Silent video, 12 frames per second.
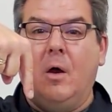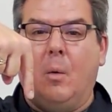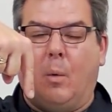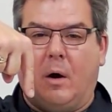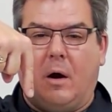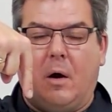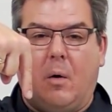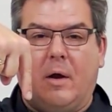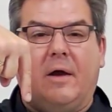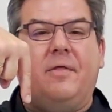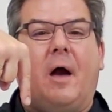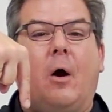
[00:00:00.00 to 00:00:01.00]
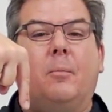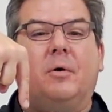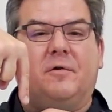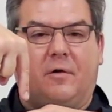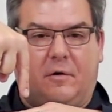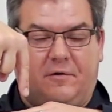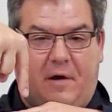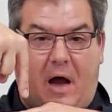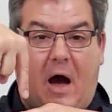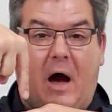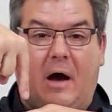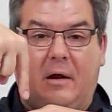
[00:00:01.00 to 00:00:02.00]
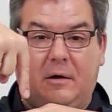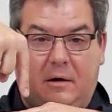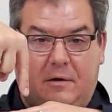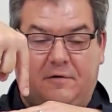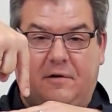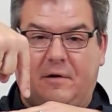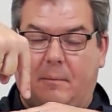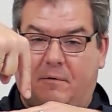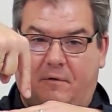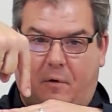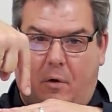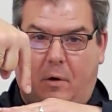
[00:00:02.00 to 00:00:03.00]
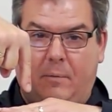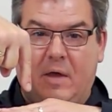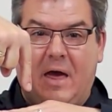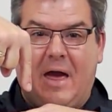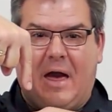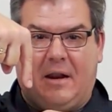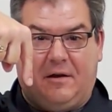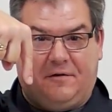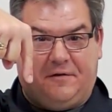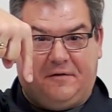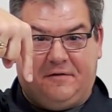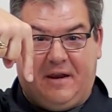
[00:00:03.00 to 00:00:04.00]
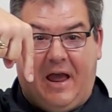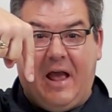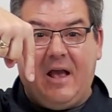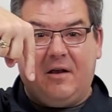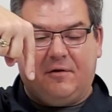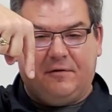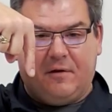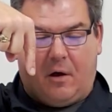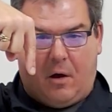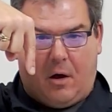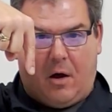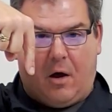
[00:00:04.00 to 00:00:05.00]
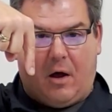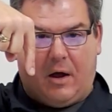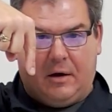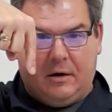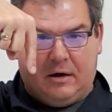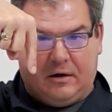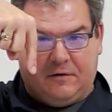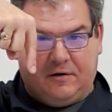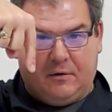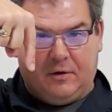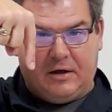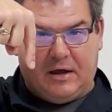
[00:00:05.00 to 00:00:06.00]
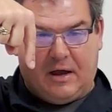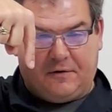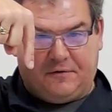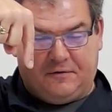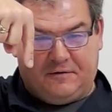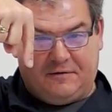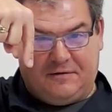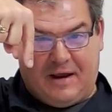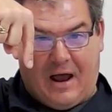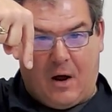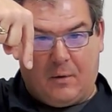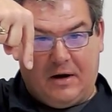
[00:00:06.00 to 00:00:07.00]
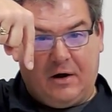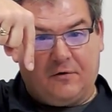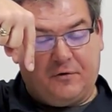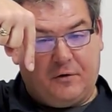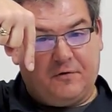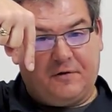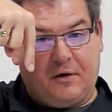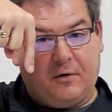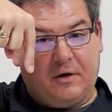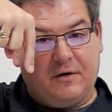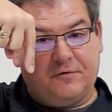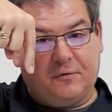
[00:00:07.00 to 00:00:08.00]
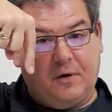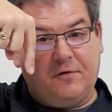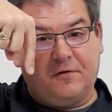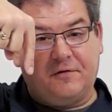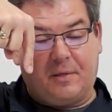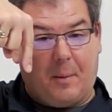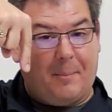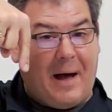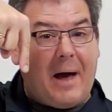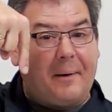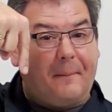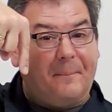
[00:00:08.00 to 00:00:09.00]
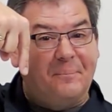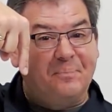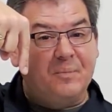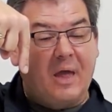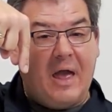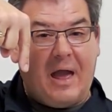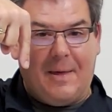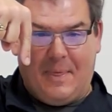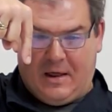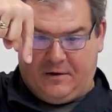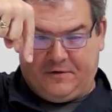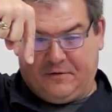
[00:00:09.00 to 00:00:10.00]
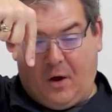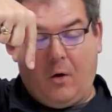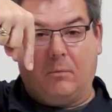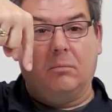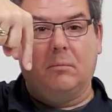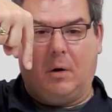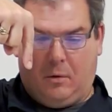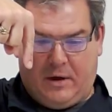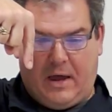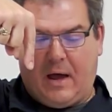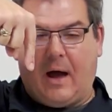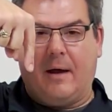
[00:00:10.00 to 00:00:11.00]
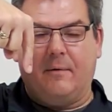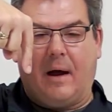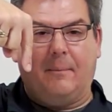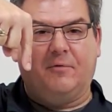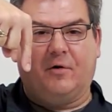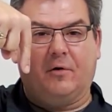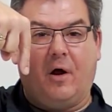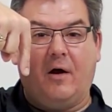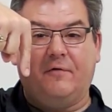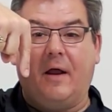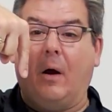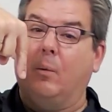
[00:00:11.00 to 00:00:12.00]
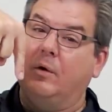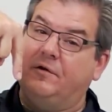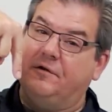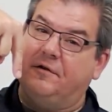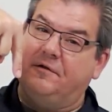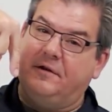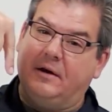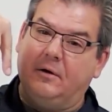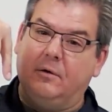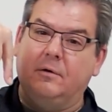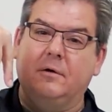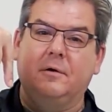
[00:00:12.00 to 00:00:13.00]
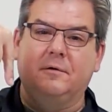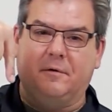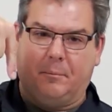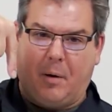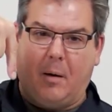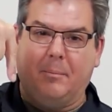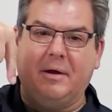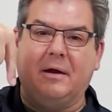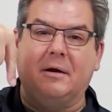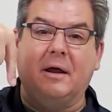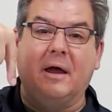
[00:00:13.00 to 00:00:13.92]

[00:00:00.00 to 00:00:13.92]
where, okay, the output turns on and says I'm full, and it stays on until it gets down here. So you set your hysteresis at the bottom, and then it says, oh, okay, I'm turned off now, which is a signal to pump in.